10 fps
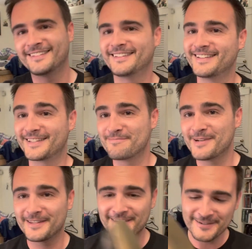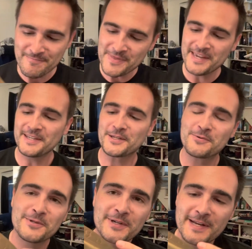like the pun there. So
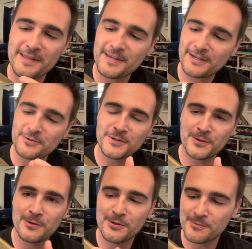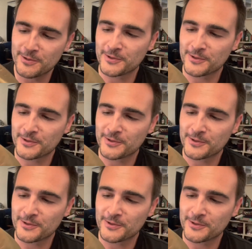we're looking at the actual sole of the boot.